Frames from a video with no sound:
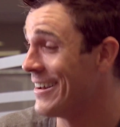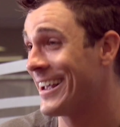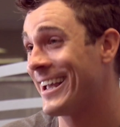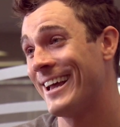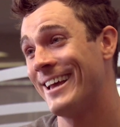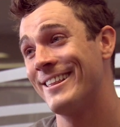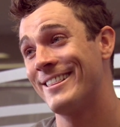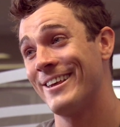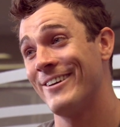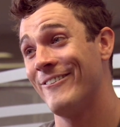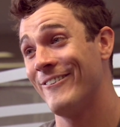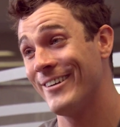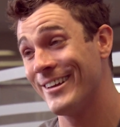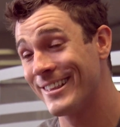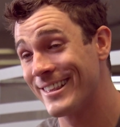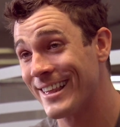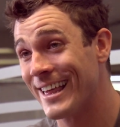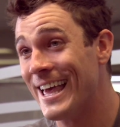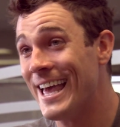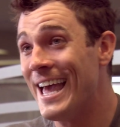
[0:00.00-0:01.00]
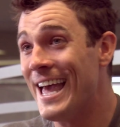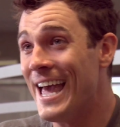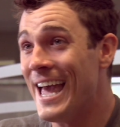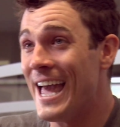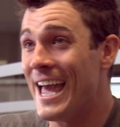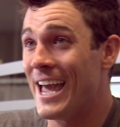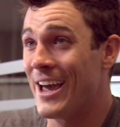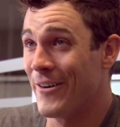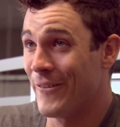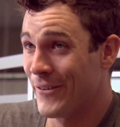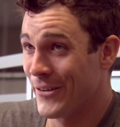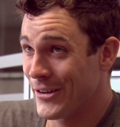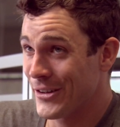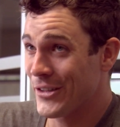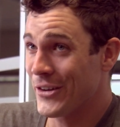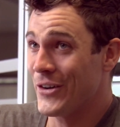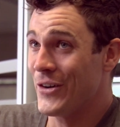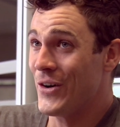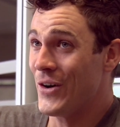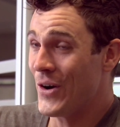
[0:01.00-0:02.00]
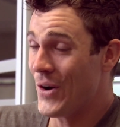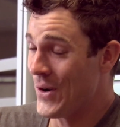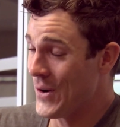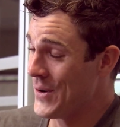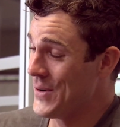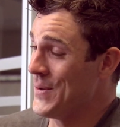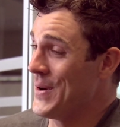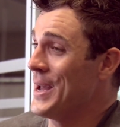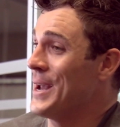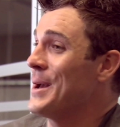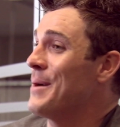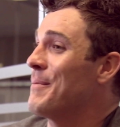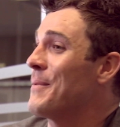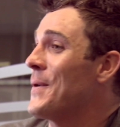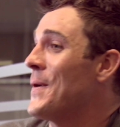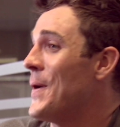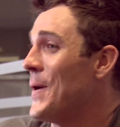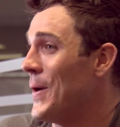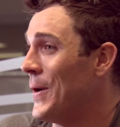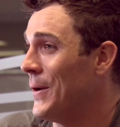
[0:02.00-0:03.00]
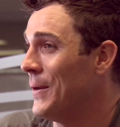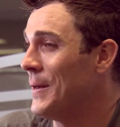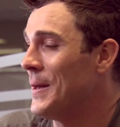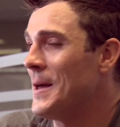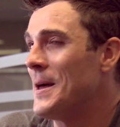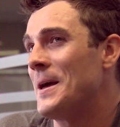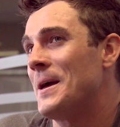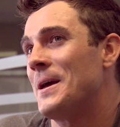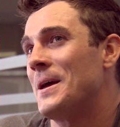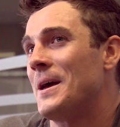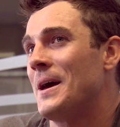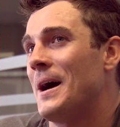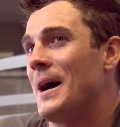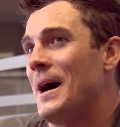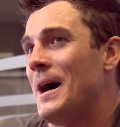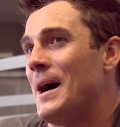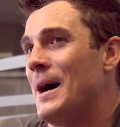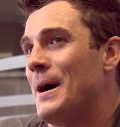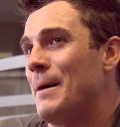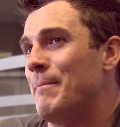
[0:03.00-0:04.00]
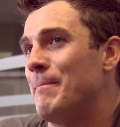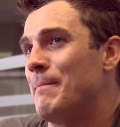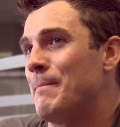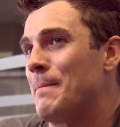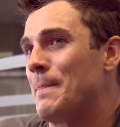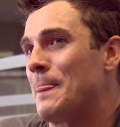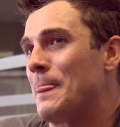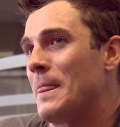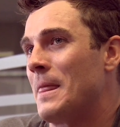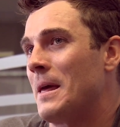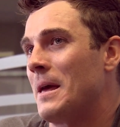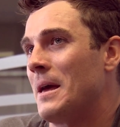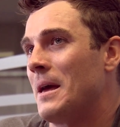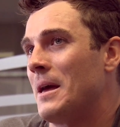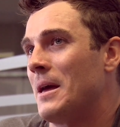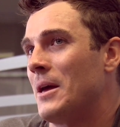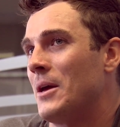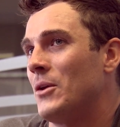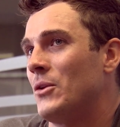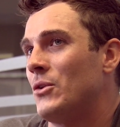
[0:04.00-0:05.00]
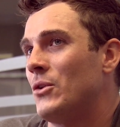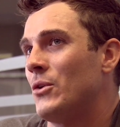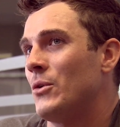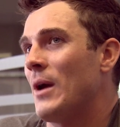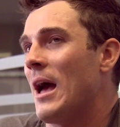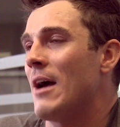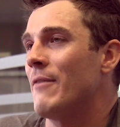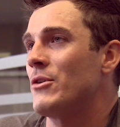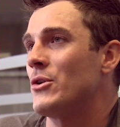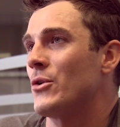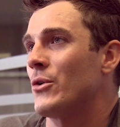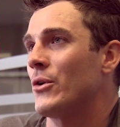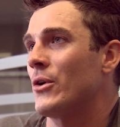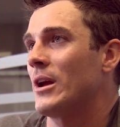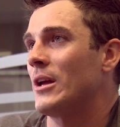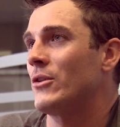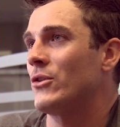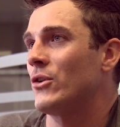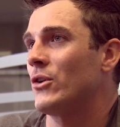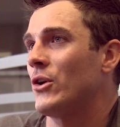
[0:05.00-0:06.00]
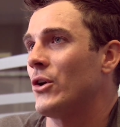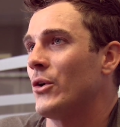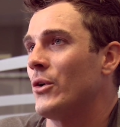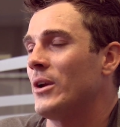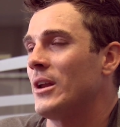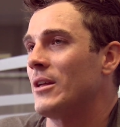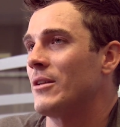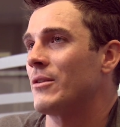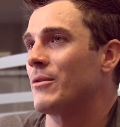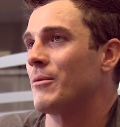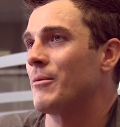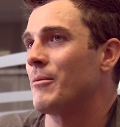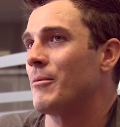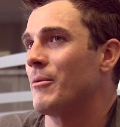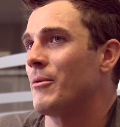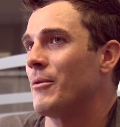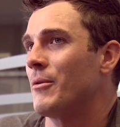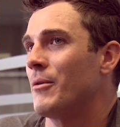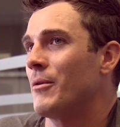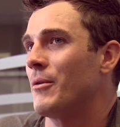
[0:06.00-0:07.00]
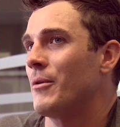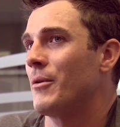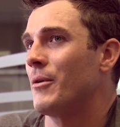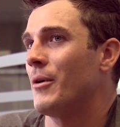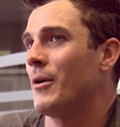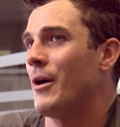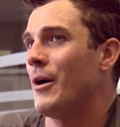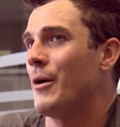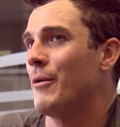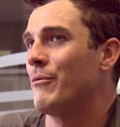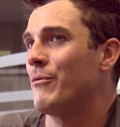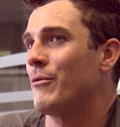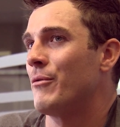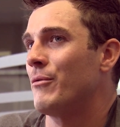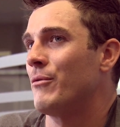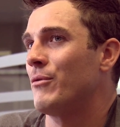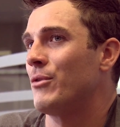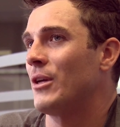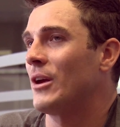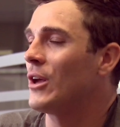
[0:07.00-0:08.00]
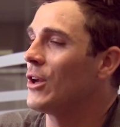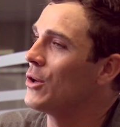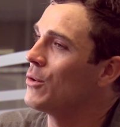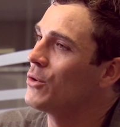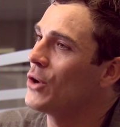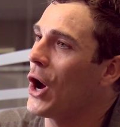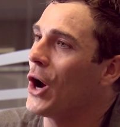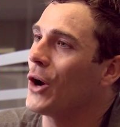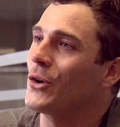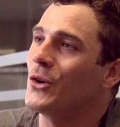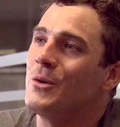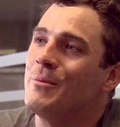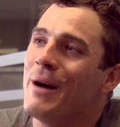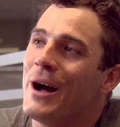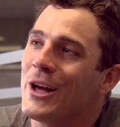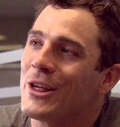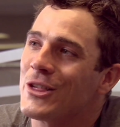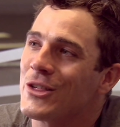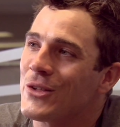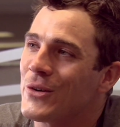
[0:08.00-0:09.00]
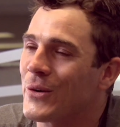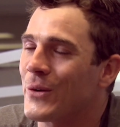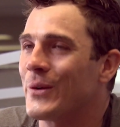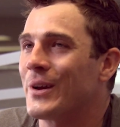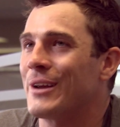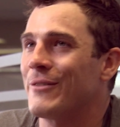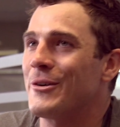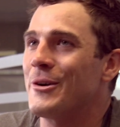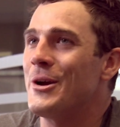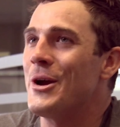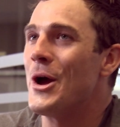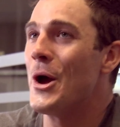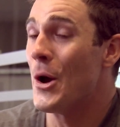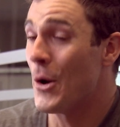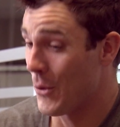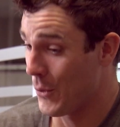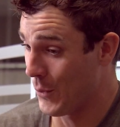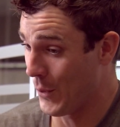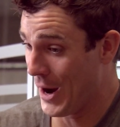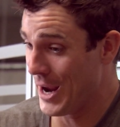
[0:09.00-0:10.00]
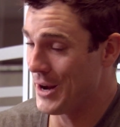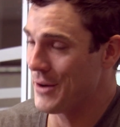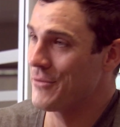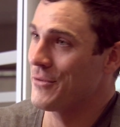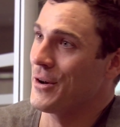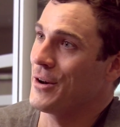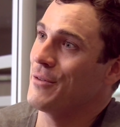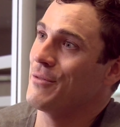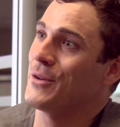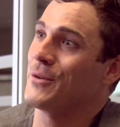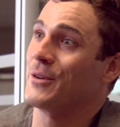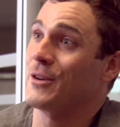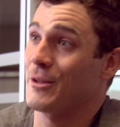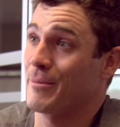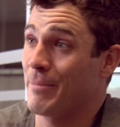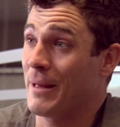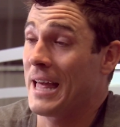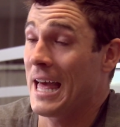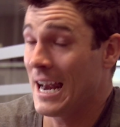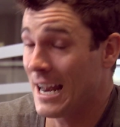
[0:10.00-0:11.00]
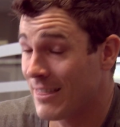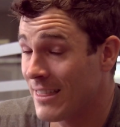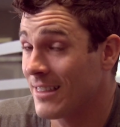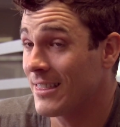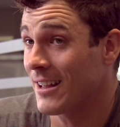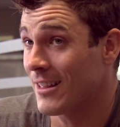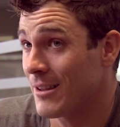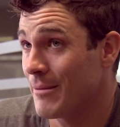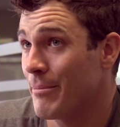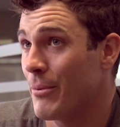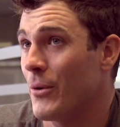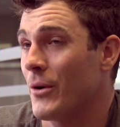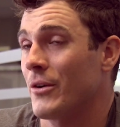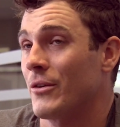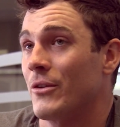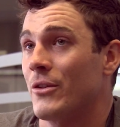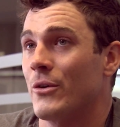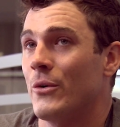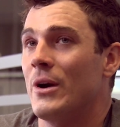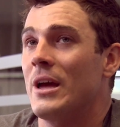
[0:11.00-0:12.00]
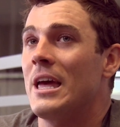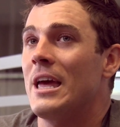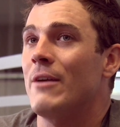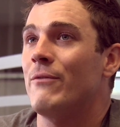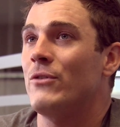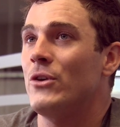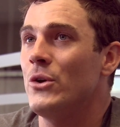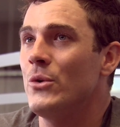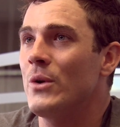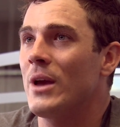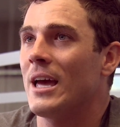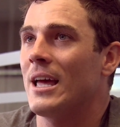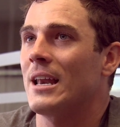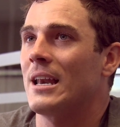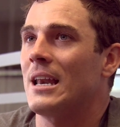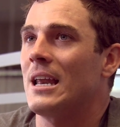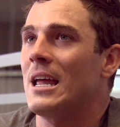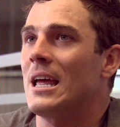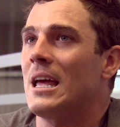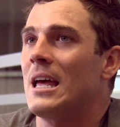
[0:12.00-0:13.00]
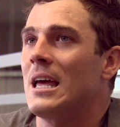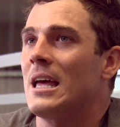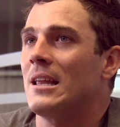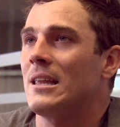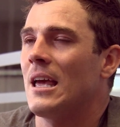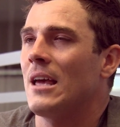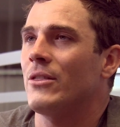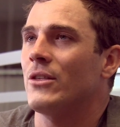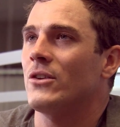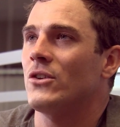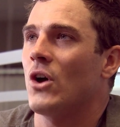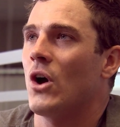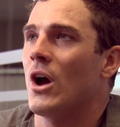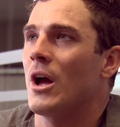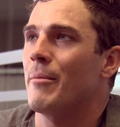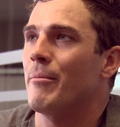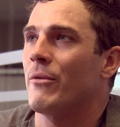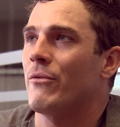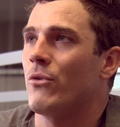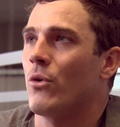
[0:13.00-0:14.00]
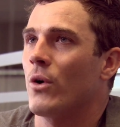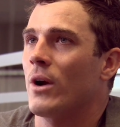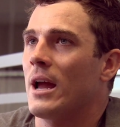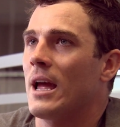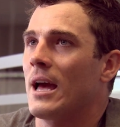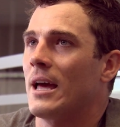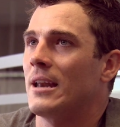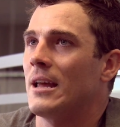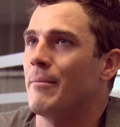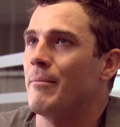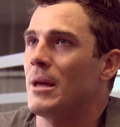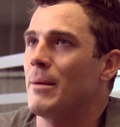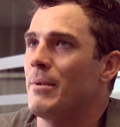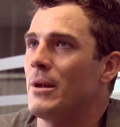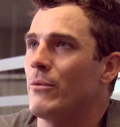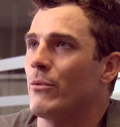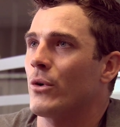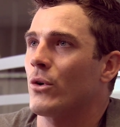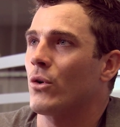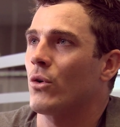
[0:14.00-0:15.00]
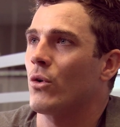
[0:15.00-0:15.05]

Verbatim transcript: because it was, it was a hard wake up call um, to have your insecurities of thinking you talk too much or whatever right in front of you and display. And I think that's important. So if you can take the time beforehand and maybe